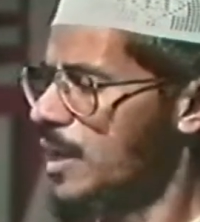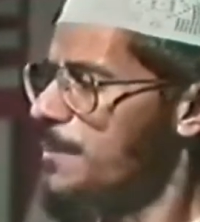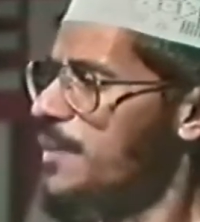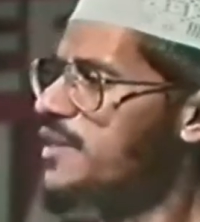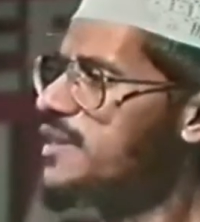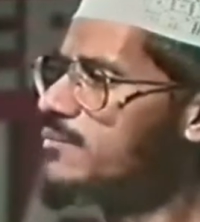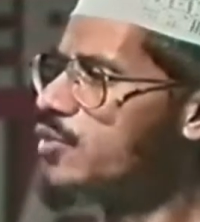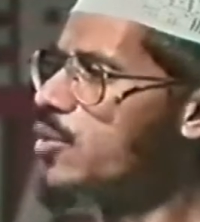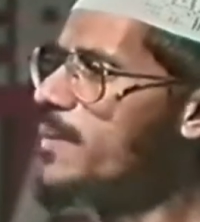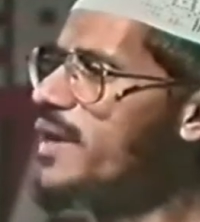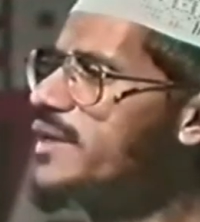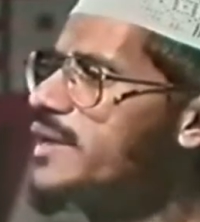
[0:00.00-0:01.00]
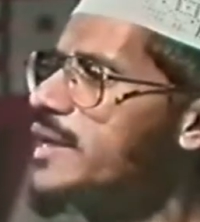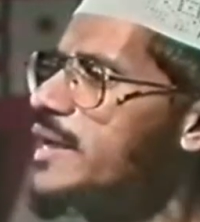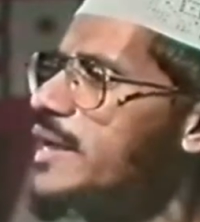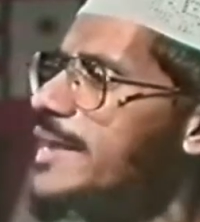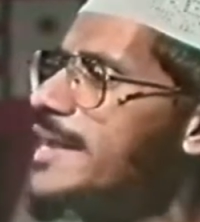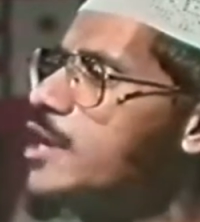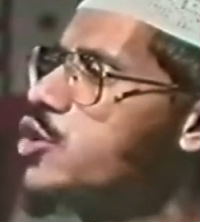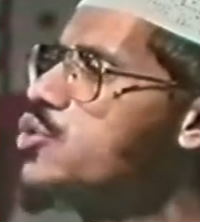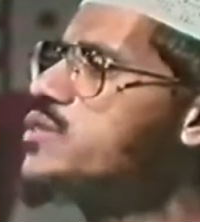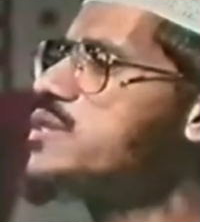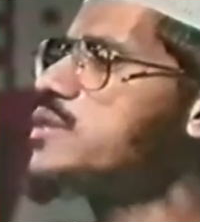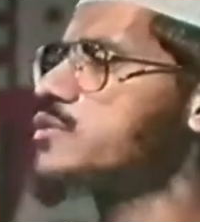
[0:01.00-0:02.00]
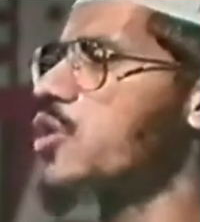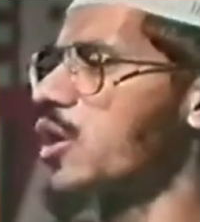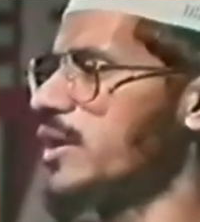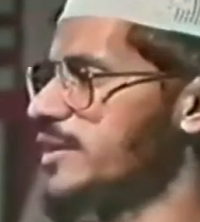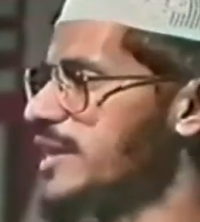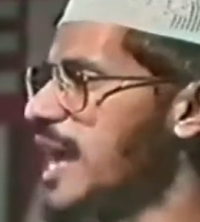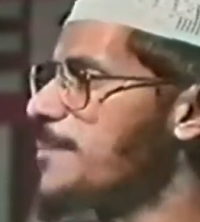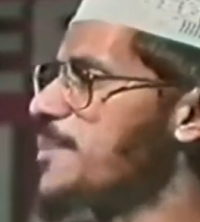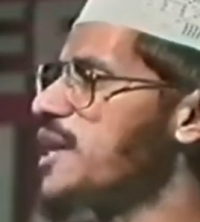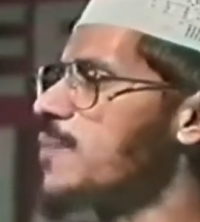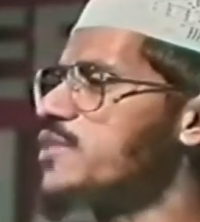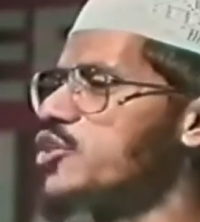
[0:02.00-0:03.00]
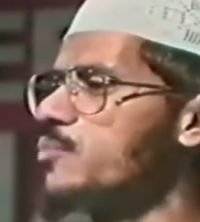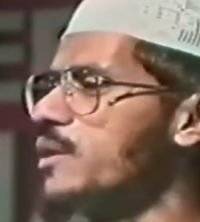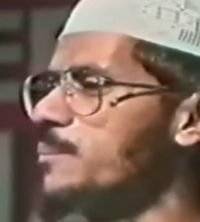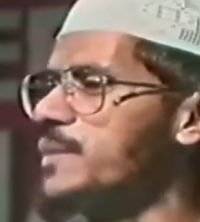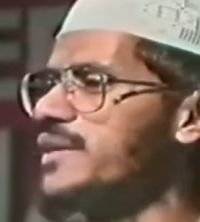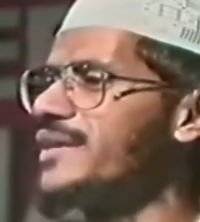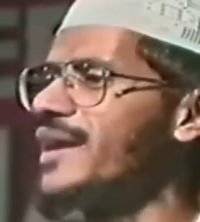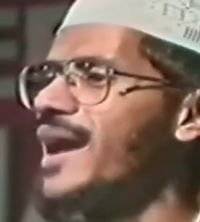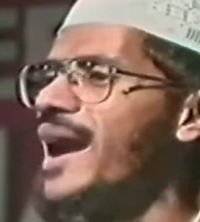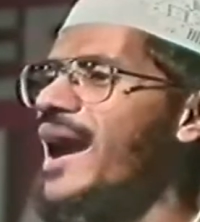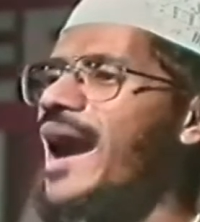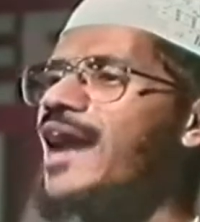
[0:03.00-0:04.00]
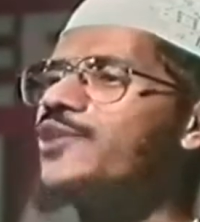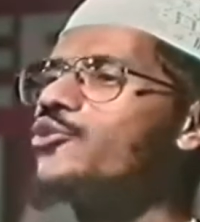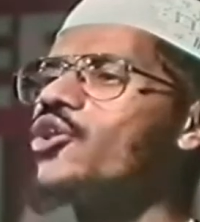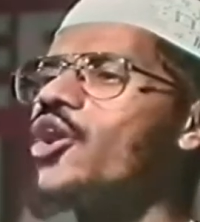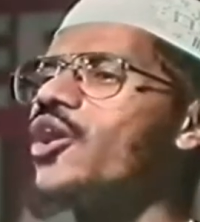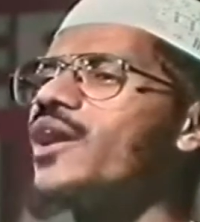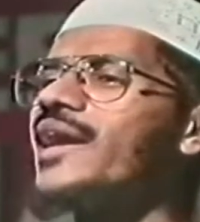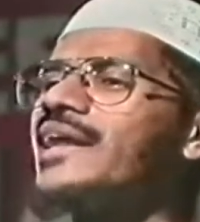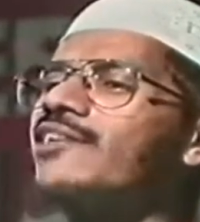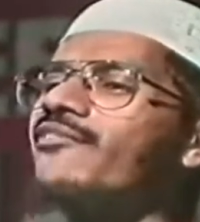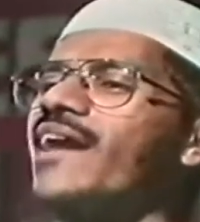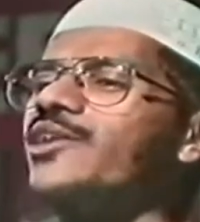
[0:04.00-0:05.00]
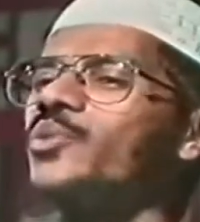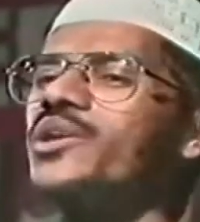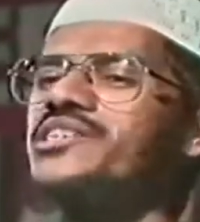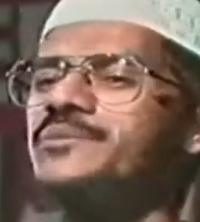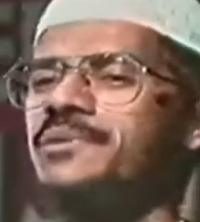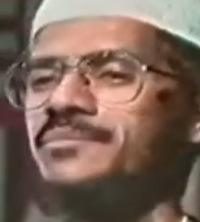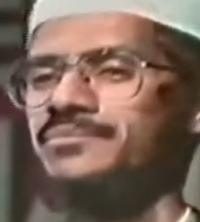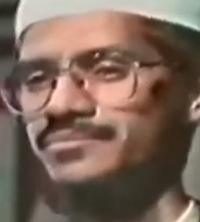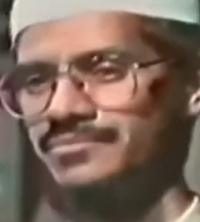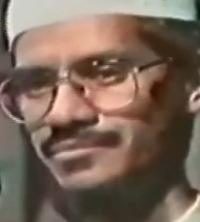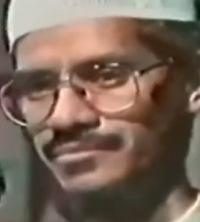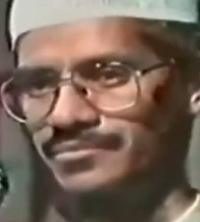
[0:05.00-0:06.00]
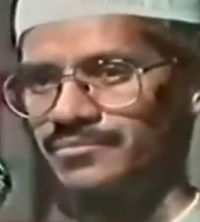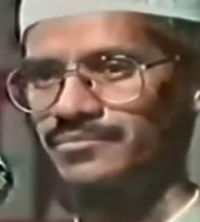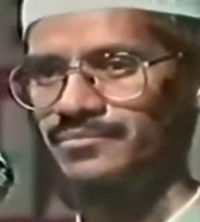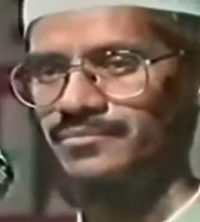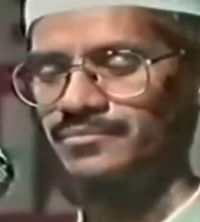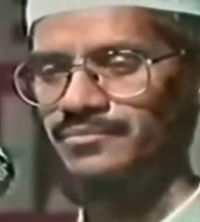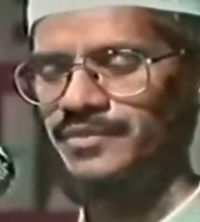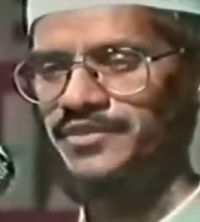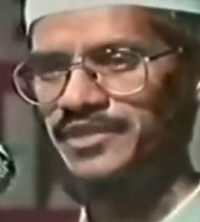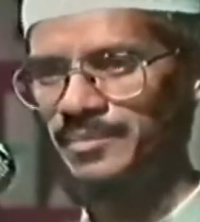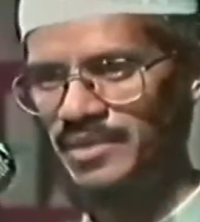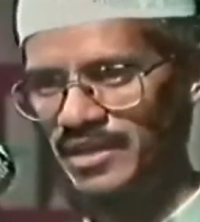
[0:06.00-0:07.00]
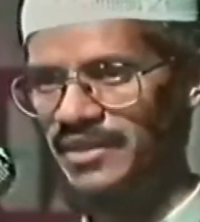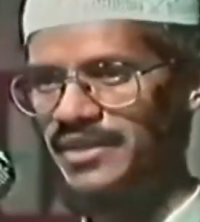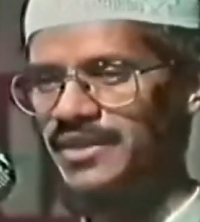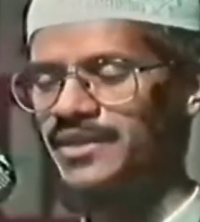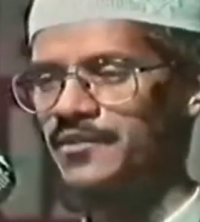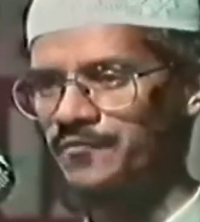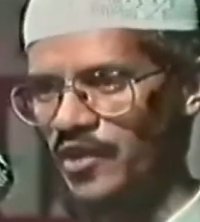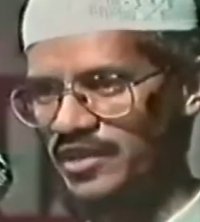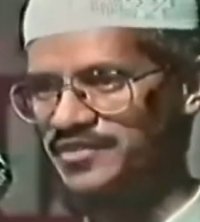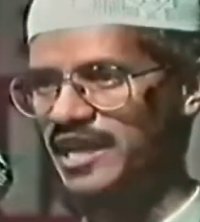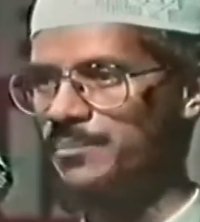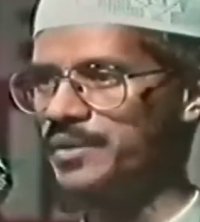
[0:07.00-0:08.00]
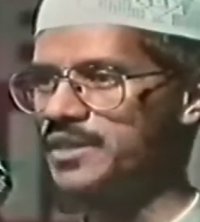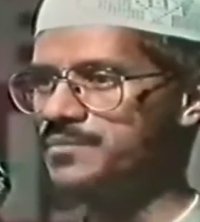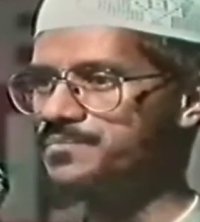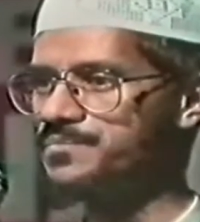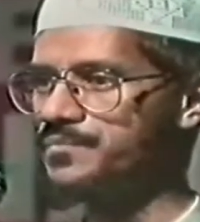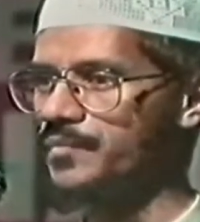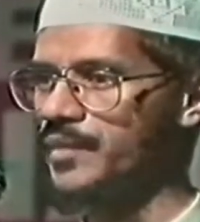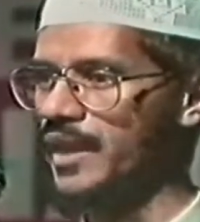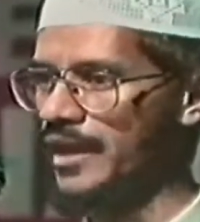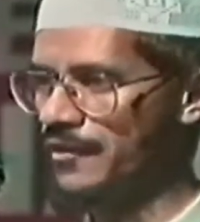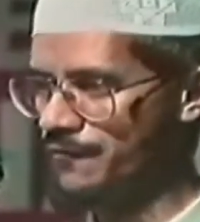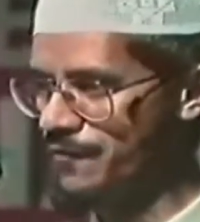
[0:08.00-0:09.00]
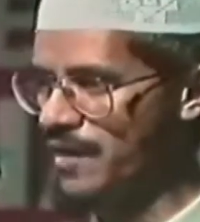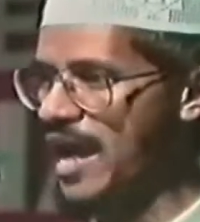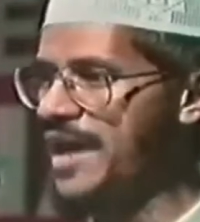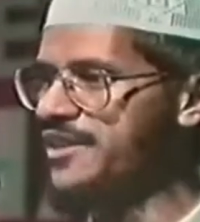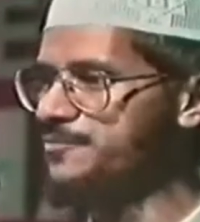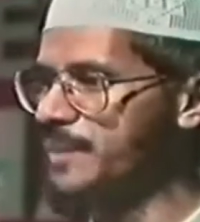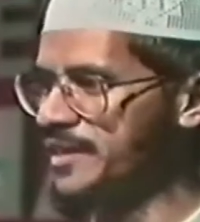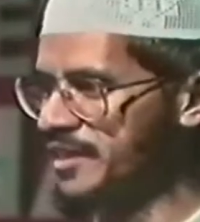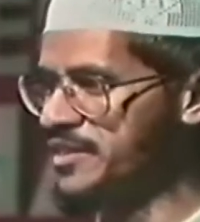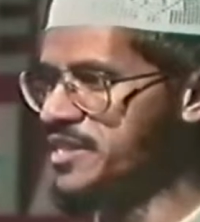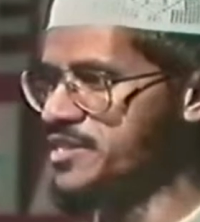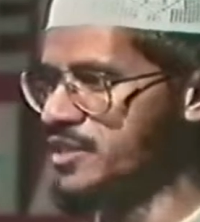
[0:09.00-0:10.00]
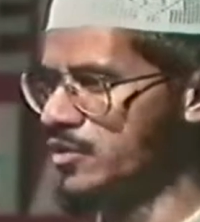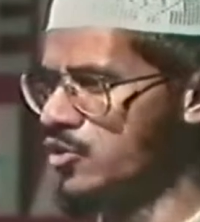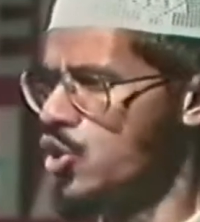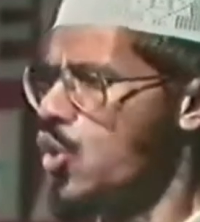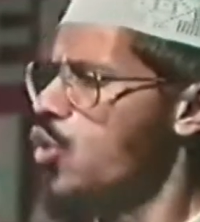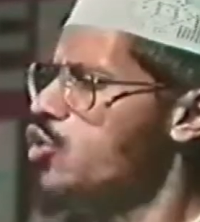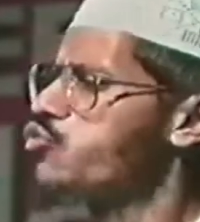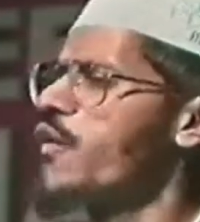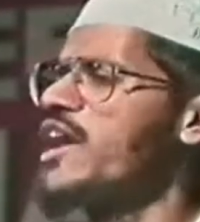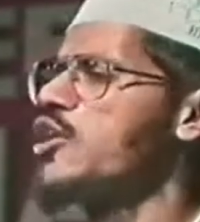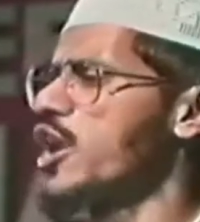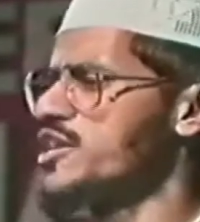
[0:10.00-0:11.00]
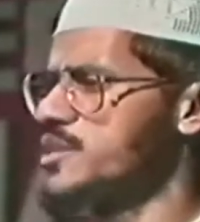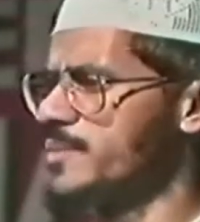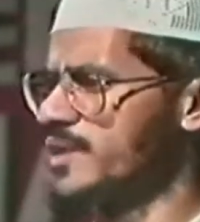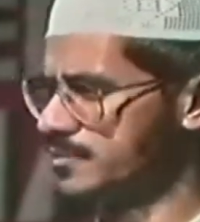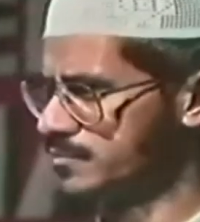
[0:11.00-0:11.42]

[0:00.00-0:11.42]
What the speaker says: But the moment He loses His quality and becomes a human being, I no longer require to worship Him. Similarly, for example, if I respect a teacher who's very knowledgeable